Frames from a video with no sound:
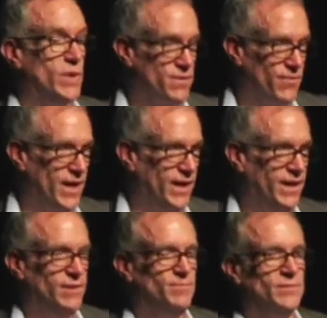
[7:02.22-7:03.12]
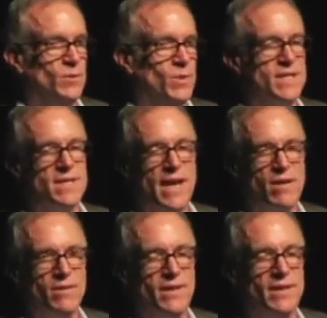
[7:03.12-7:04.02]
what's funny, what's
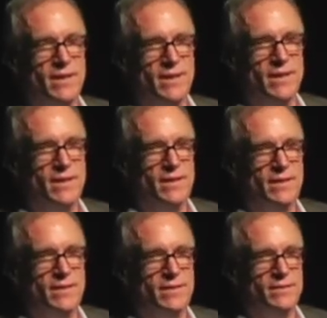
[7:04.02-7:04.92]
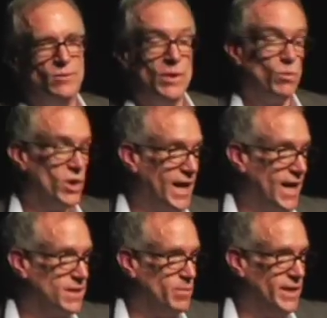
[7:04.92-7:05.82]
sacred, what
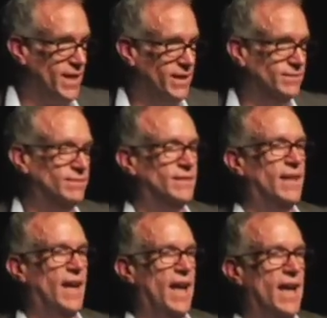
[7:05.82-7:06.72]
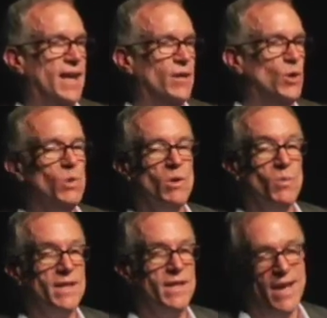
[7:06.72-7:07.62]
work has to be done, and who
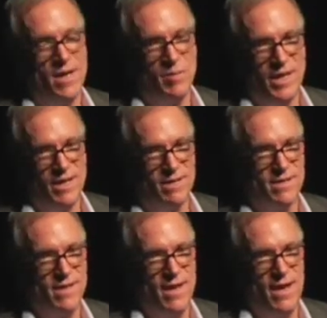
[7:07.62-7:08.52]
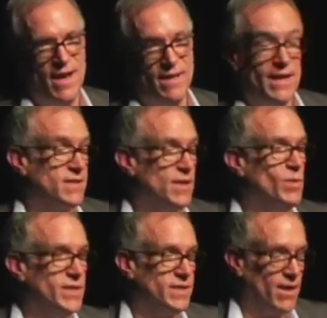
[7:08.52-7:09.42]
or what the enemy is. And that's
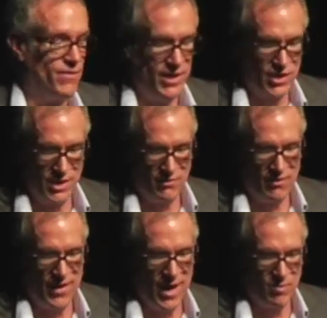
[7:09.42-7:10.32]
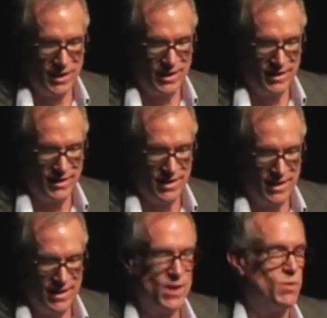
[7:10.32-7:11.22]
someone's definition of a family.
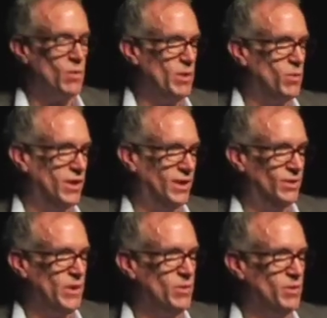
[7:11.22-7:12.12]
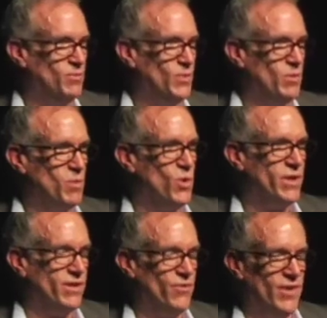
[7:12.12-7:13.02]
And that's what we were. We were
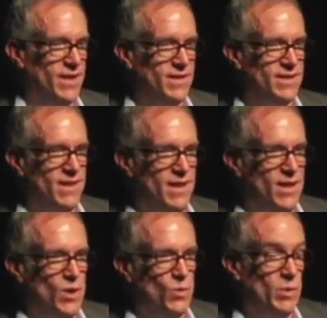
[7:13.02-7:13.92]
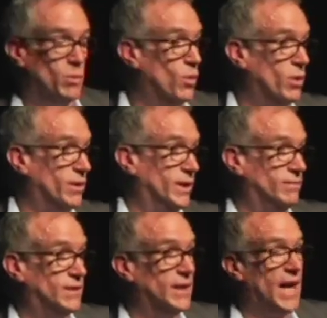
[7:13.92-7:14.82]
more than friends. We were more
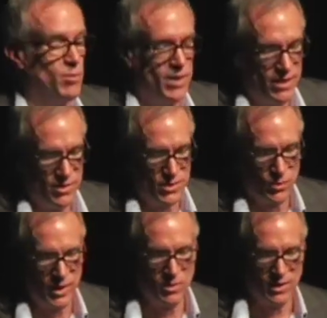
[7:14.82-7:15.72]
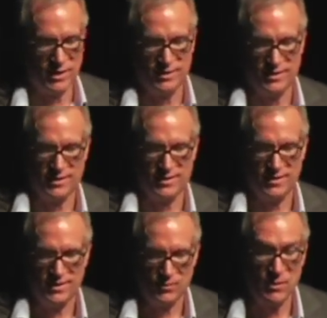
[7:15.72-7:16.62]
than collaborators. We were
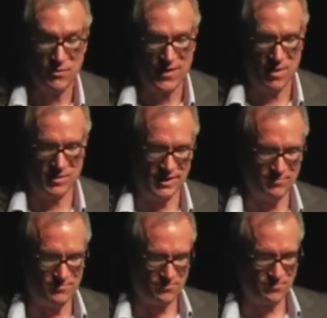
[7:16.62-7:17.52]
family.